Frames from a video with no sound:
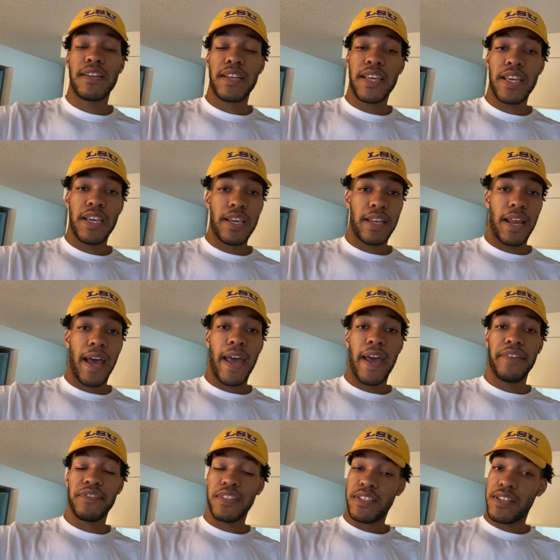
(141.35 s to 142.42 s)
Again, I
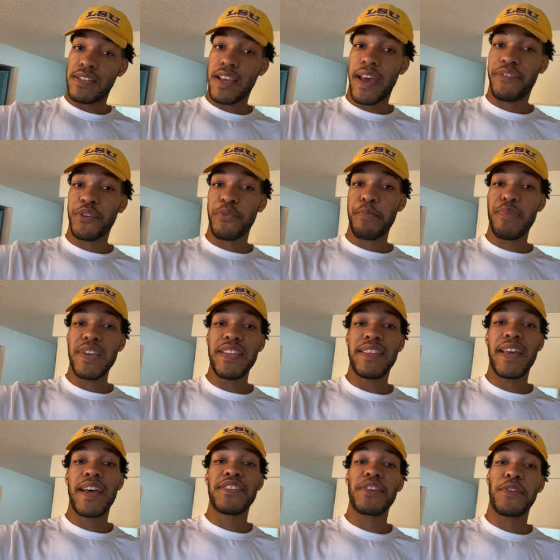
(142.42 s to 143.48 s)
have just have to repeat
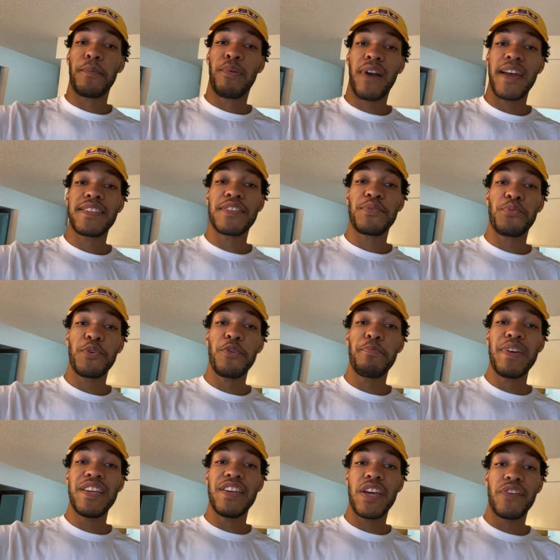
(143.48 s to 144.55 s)
that. So the prices will
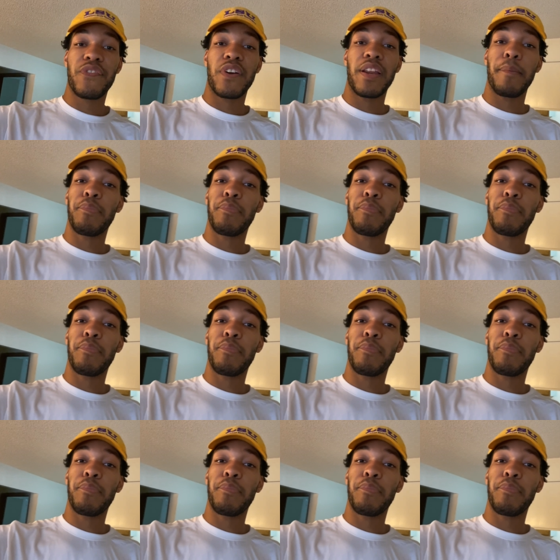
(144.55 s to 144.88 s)
be different.